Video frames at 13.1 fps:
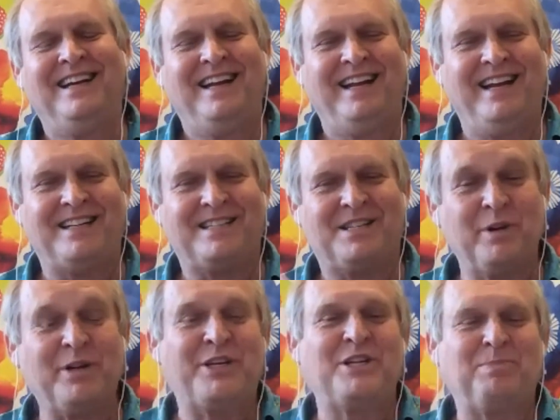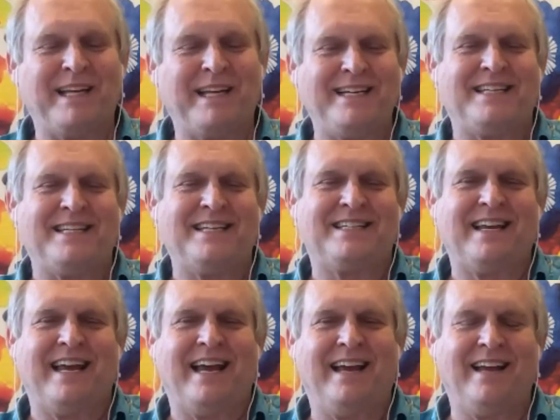it's the richest places
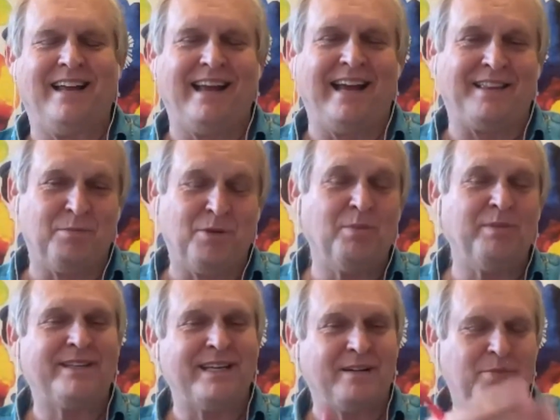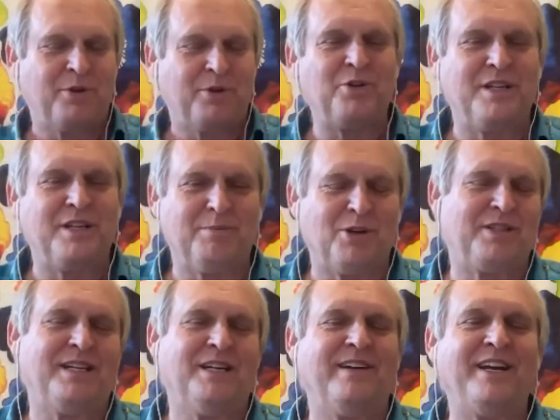at the moment that are producing the most
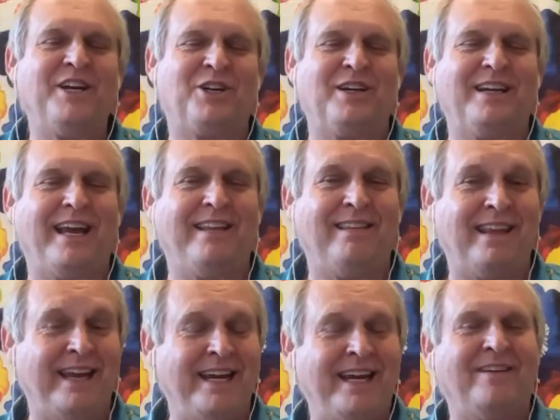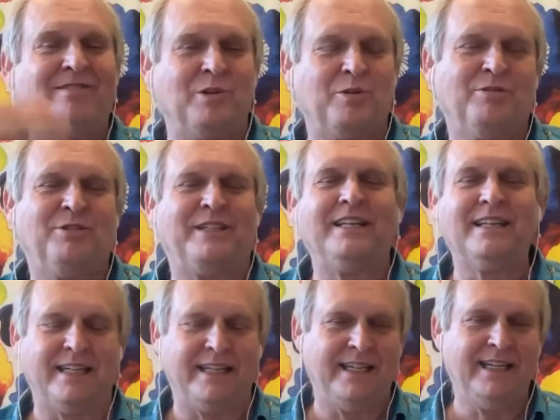innovation, and they have lower
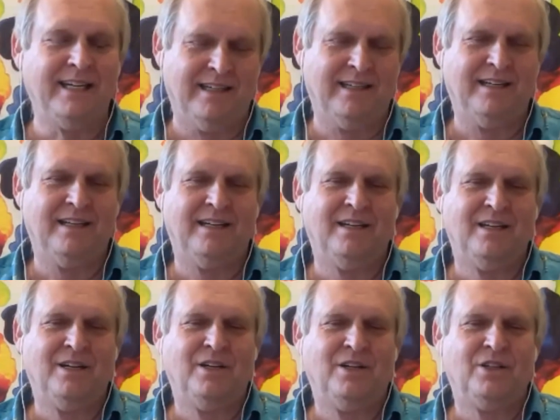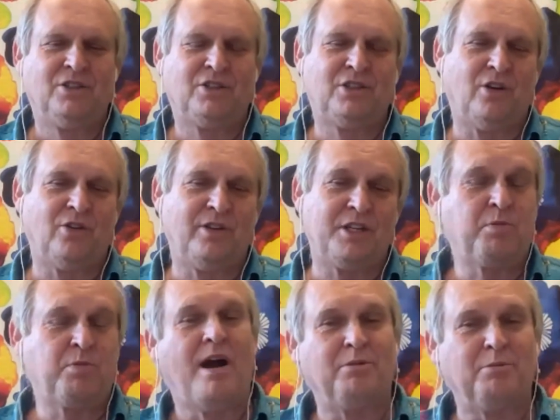fertility. So this
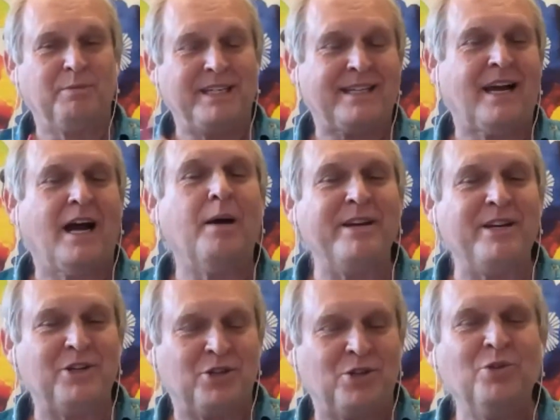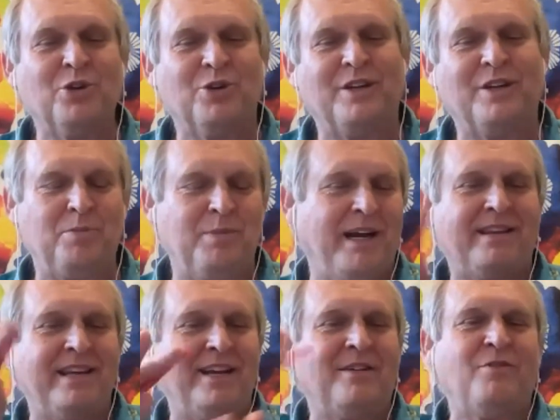problem is coming sooner than you might
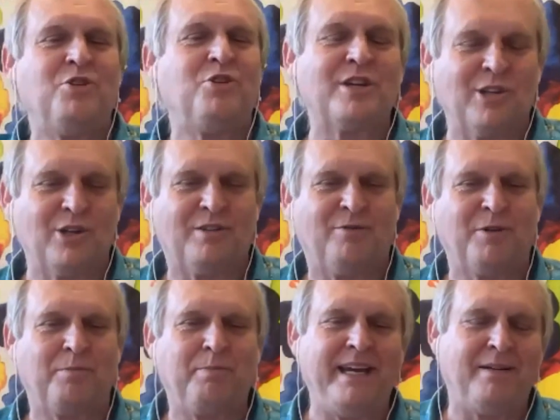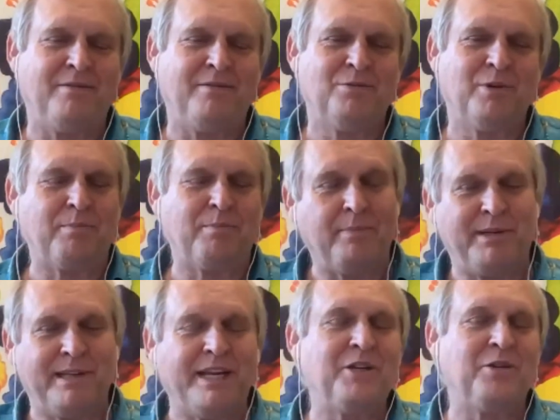think if you just look for peak, when
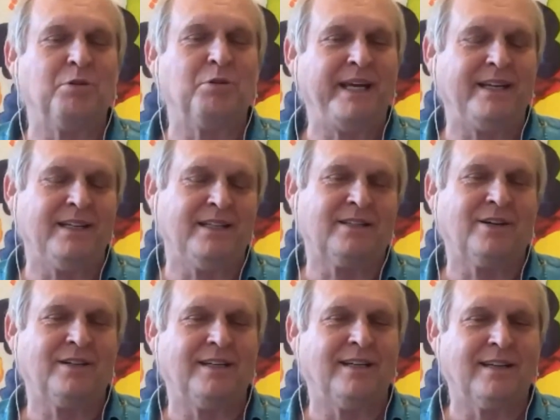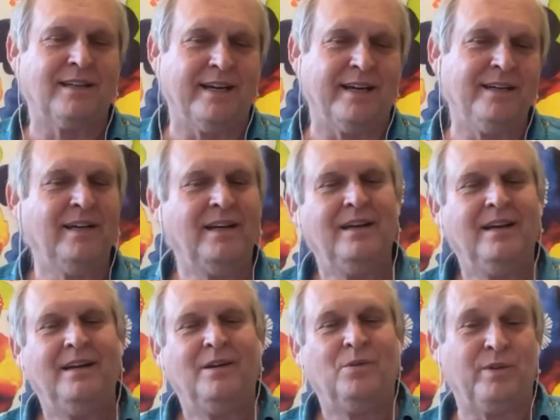population will peak and start to decline.
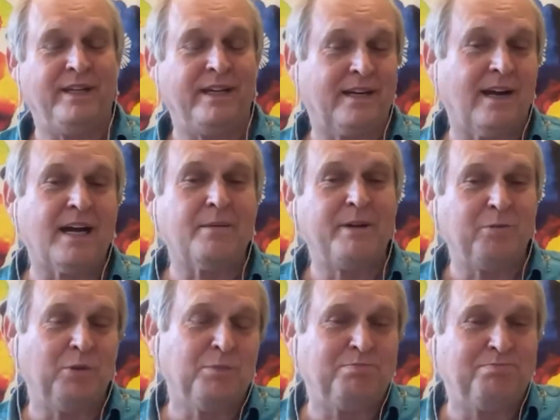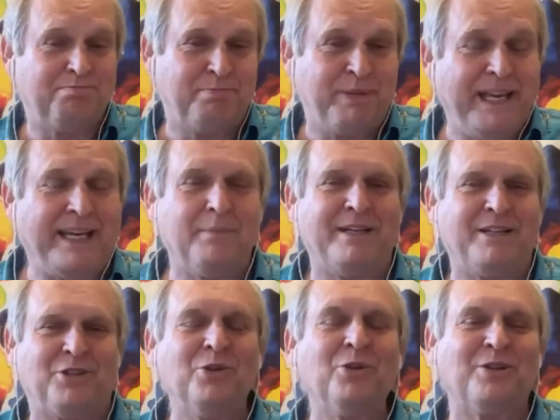Well, the economy will peak a bit
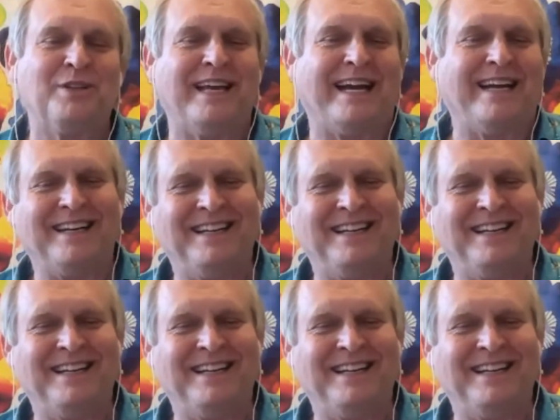sooner than that.